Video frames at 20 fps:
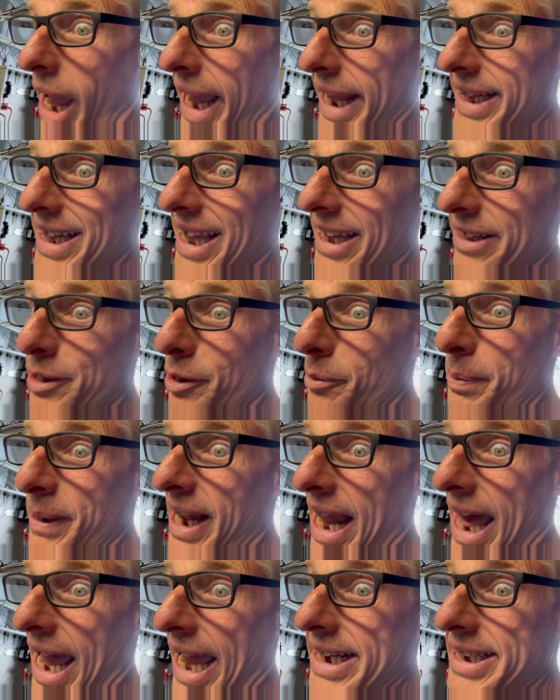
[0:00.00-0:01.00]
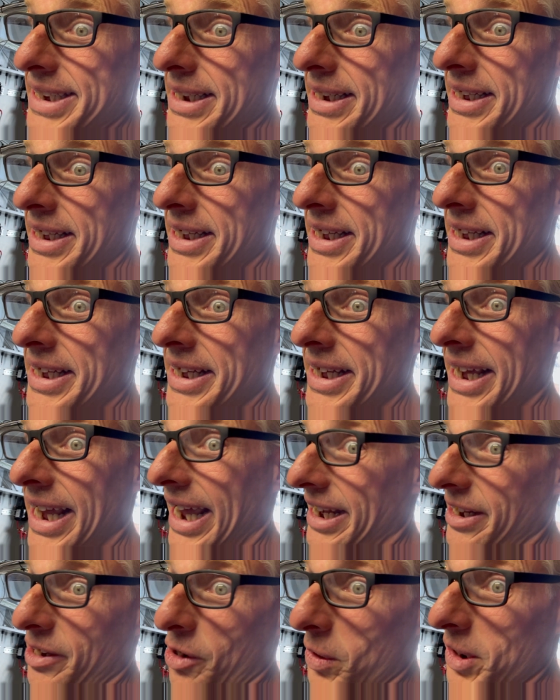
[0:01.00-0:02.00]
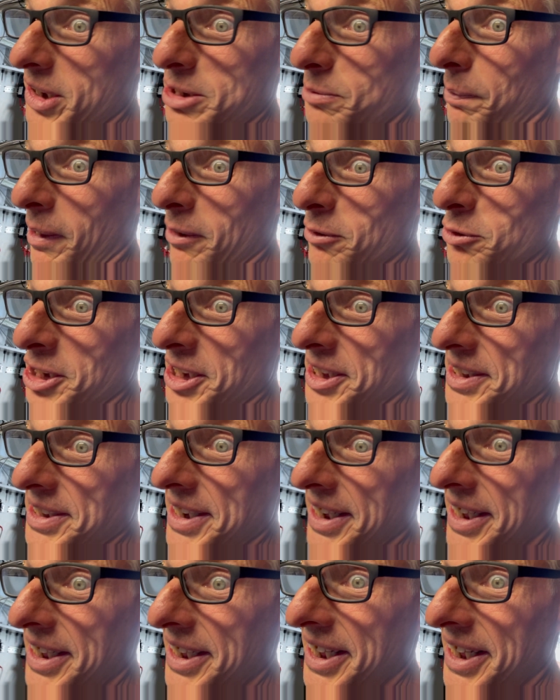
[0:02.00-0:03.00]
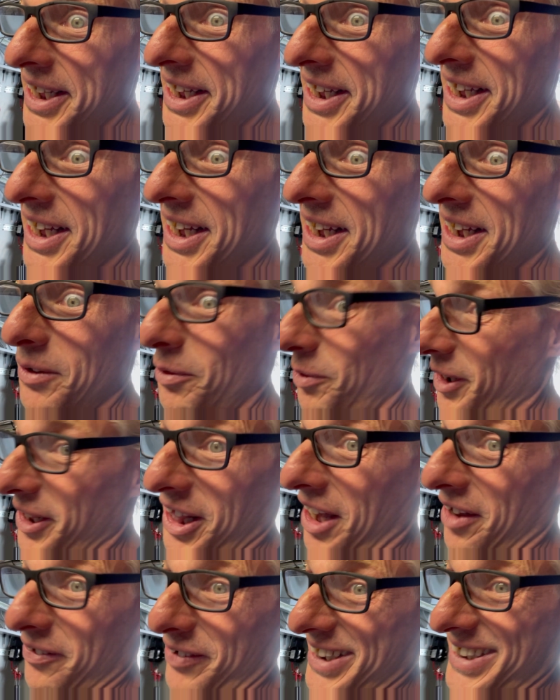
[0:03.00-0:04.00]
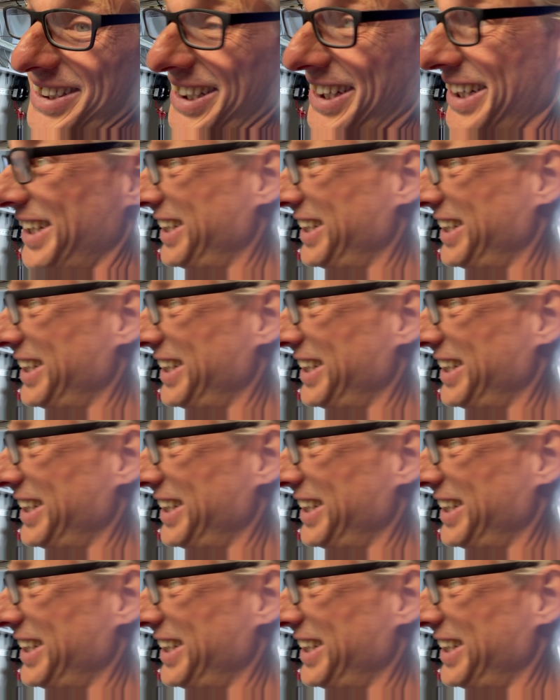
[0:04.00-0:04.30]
and let there be light. And no explosions. We love it.